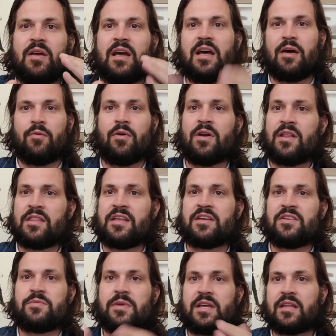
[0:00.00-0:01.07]
One of the
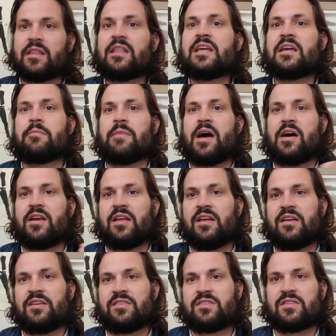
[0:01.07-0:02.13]
things we can think about
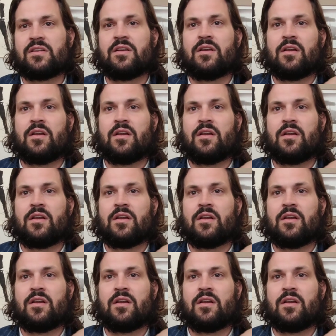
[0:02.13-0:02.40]
is,